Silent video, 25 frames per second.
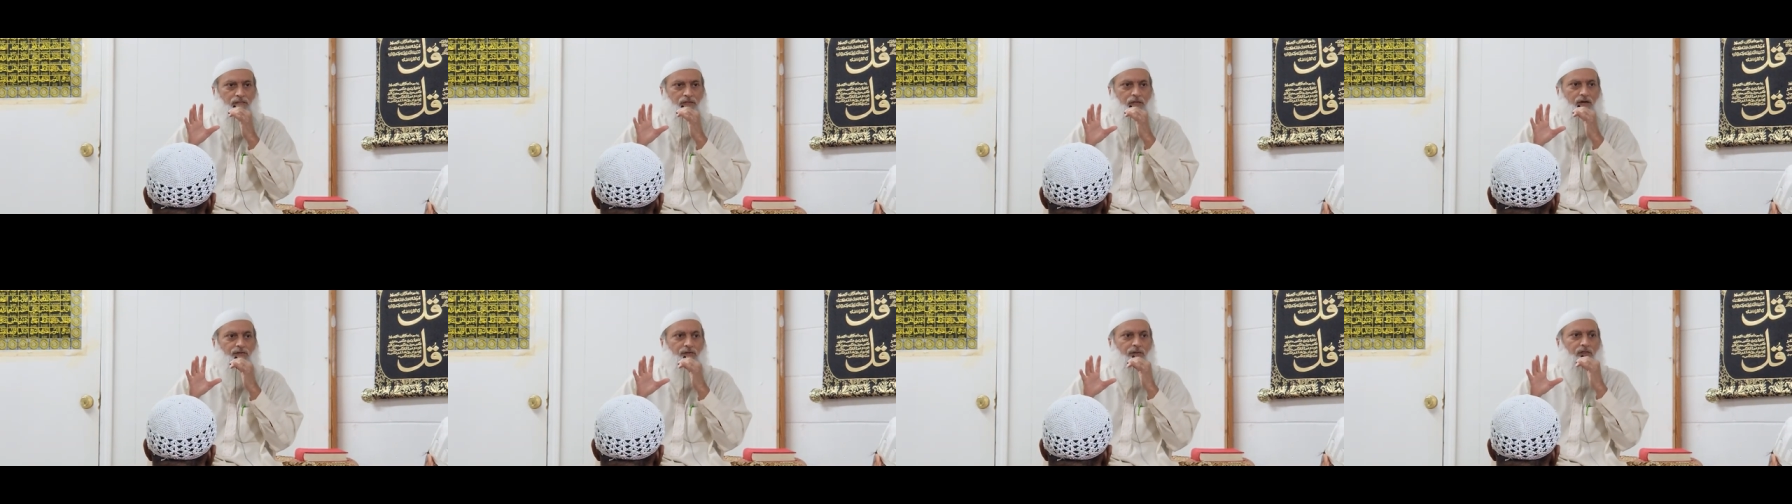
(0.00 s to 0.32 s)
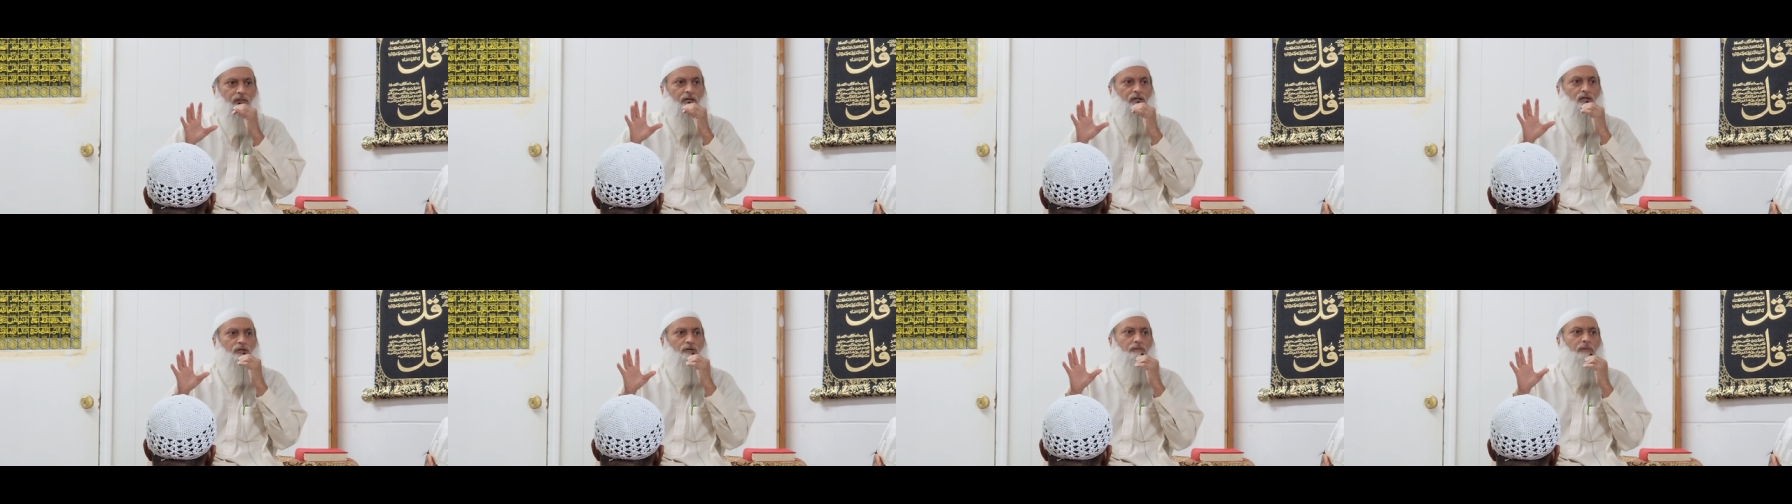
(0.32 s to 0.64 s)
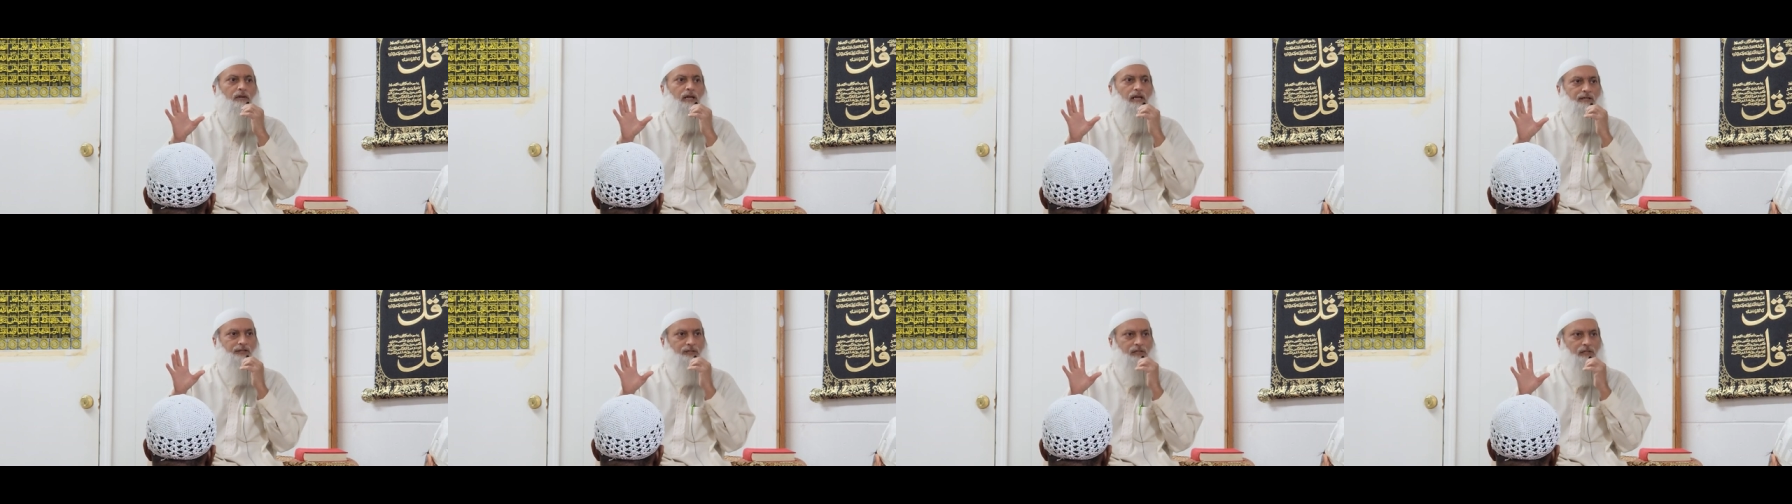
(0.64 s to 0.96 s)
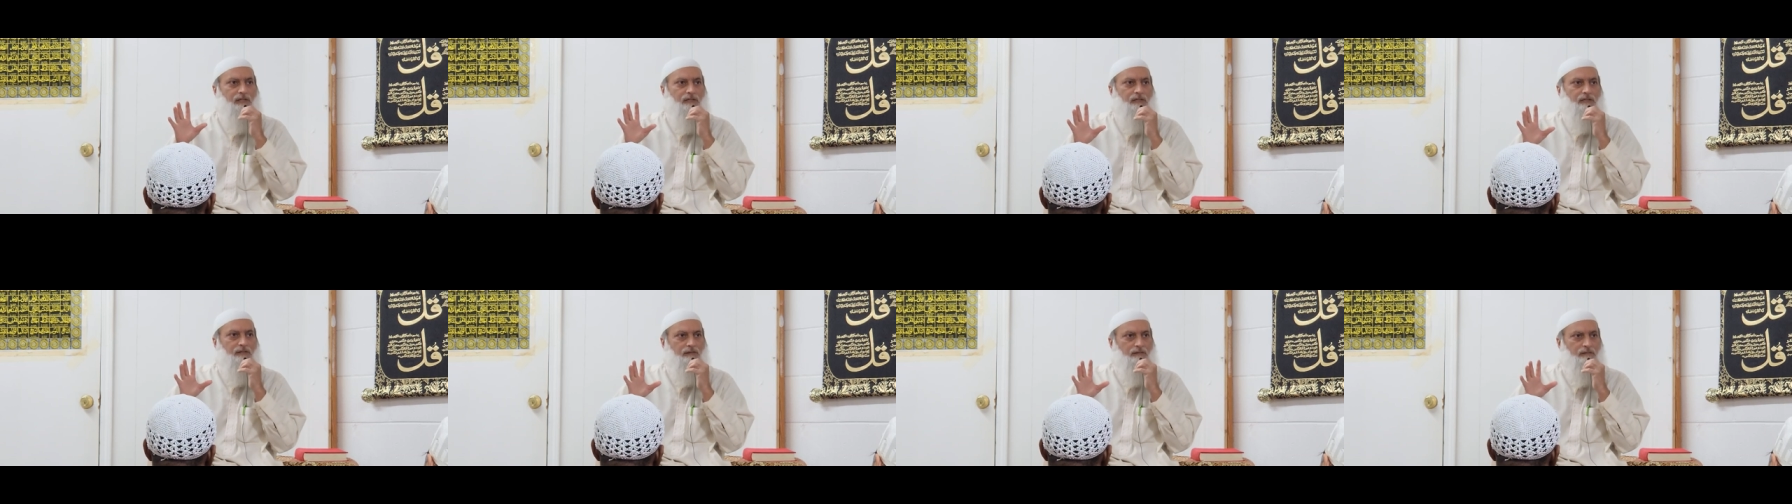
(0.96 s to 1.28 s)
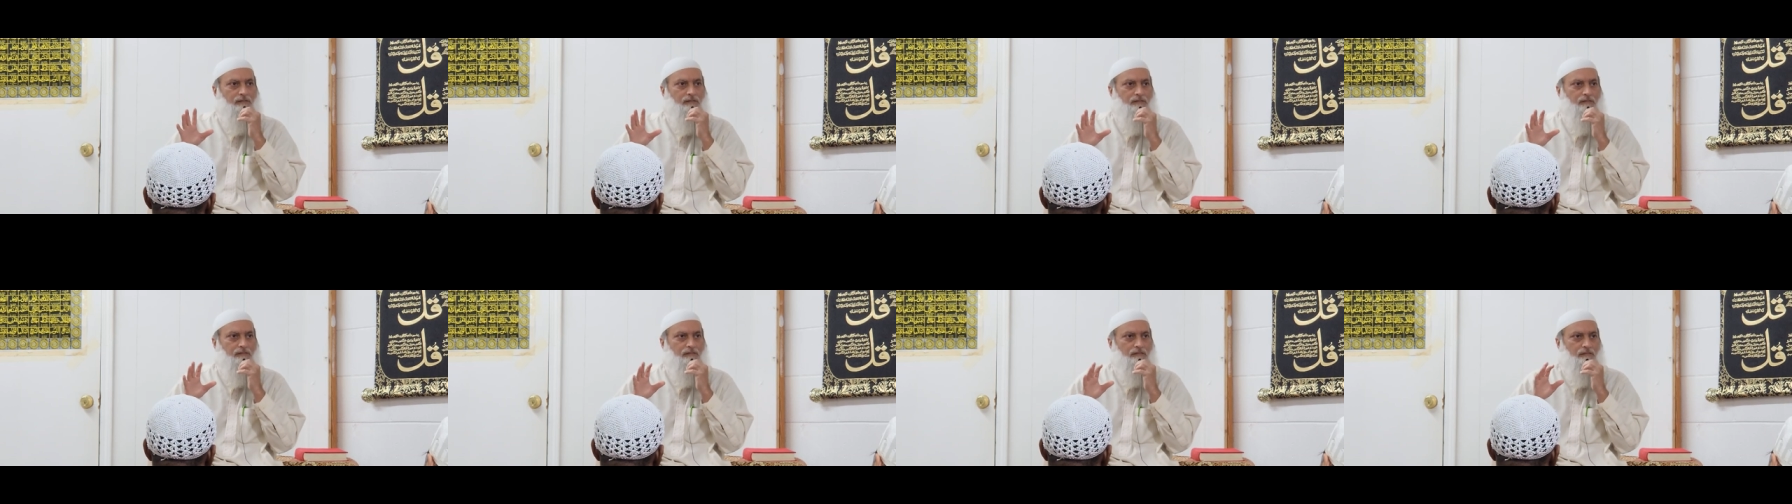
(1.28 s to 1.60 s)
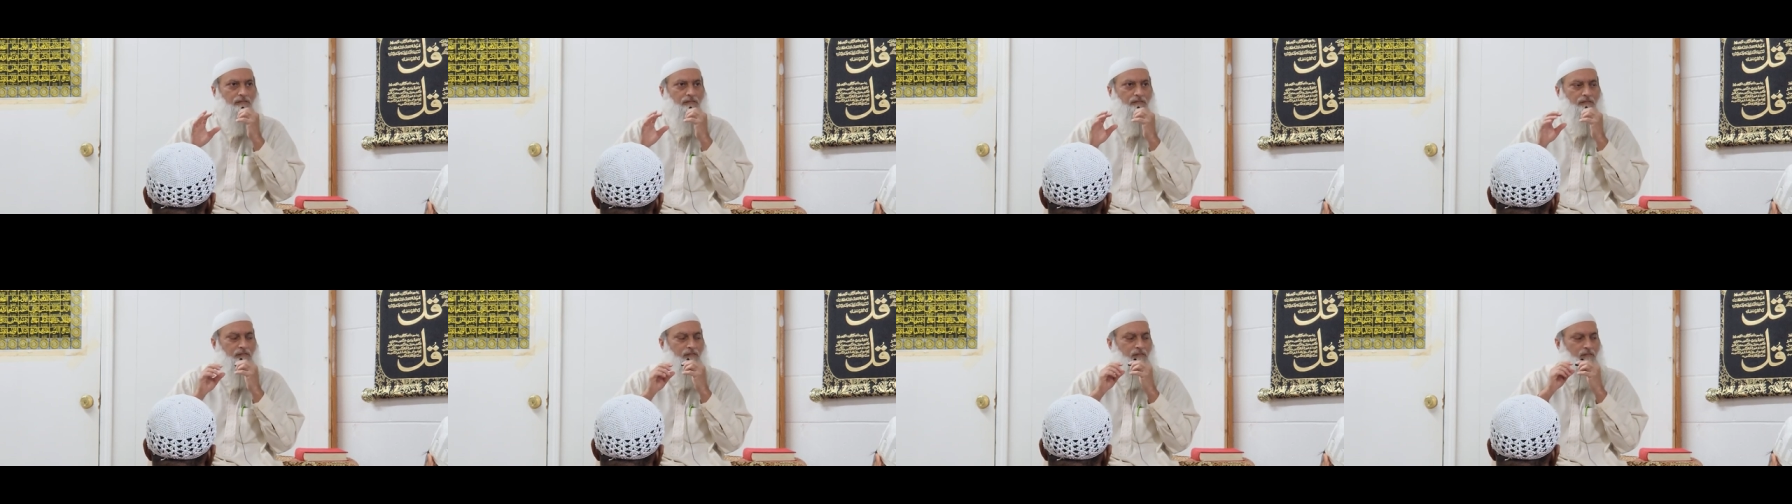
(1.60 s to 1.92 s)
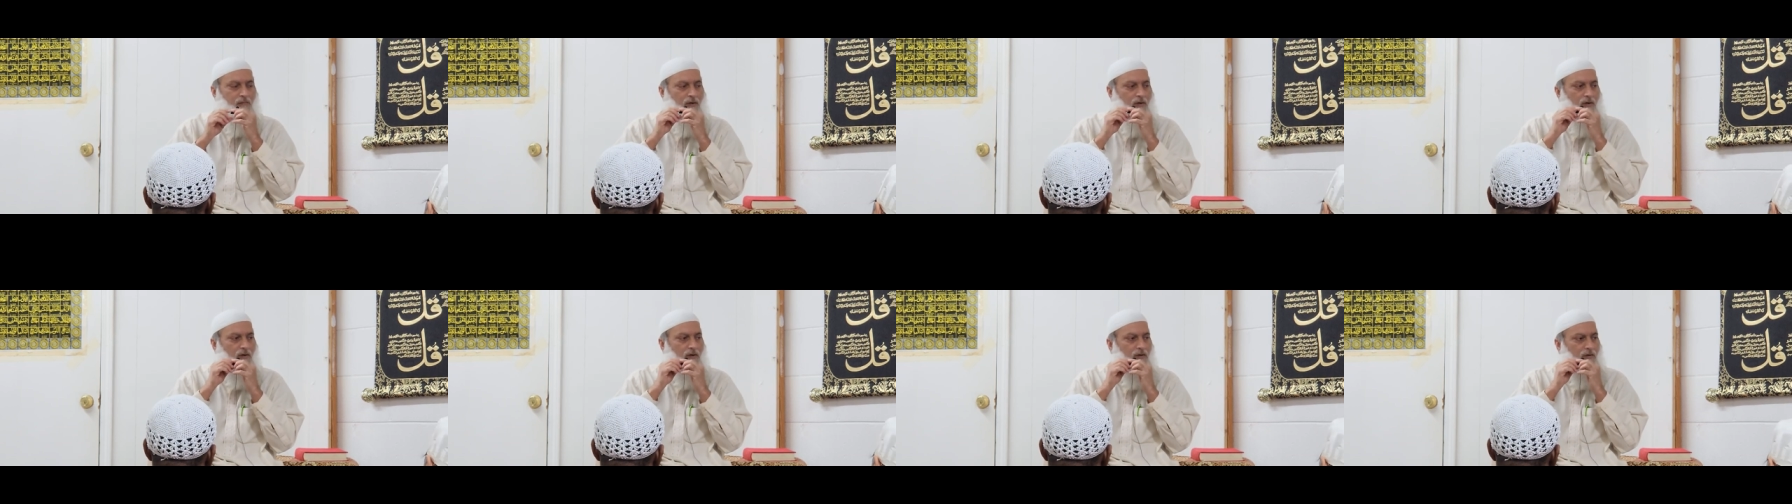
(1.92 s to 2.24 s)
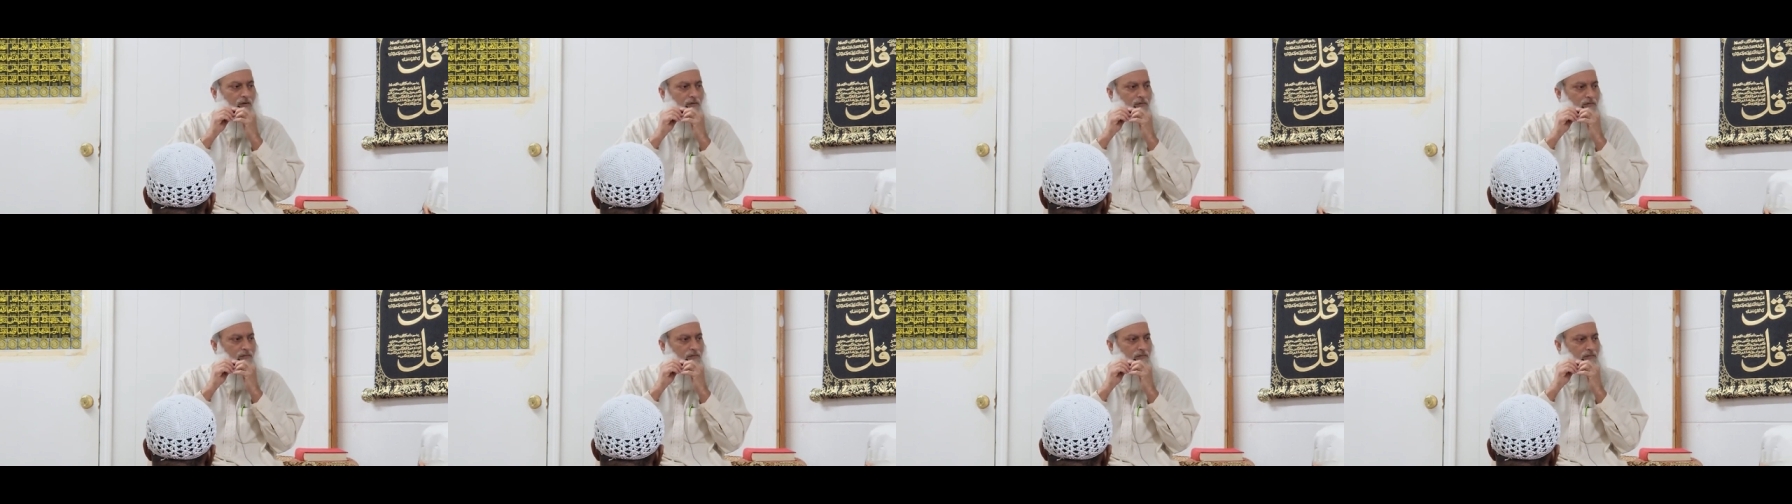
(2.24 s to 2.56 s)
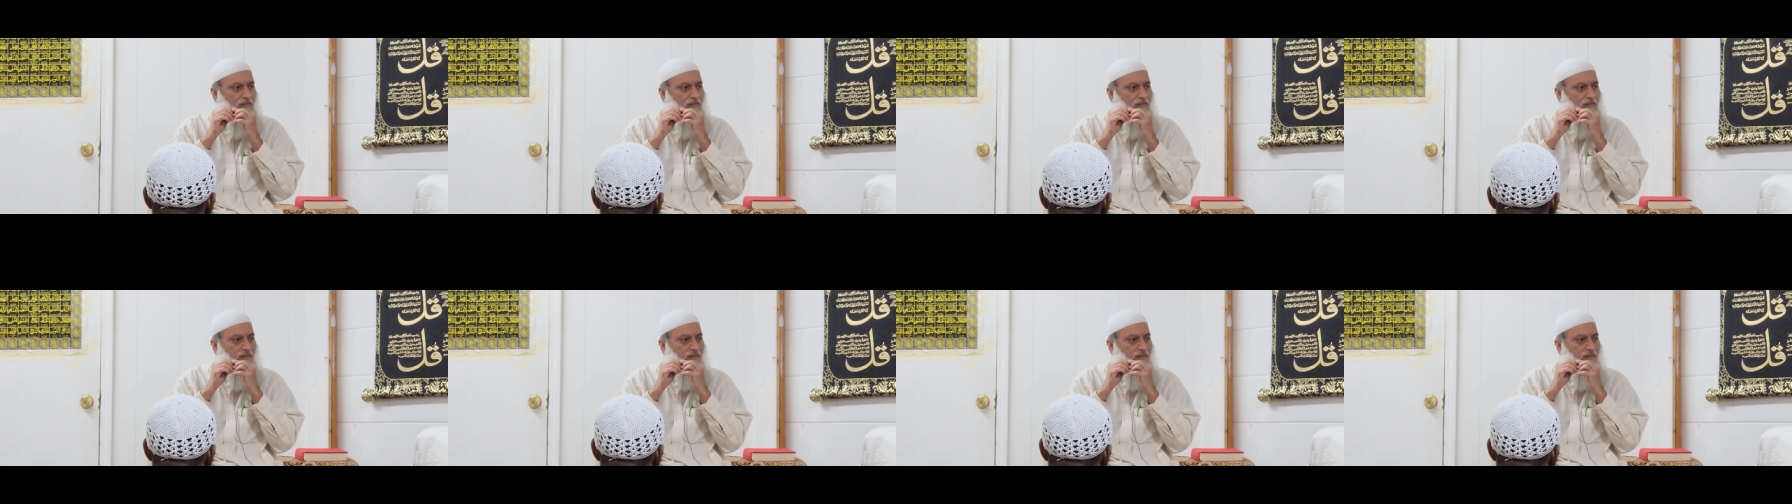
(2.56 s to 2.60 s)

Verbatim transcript: Everything is pleasant. You know?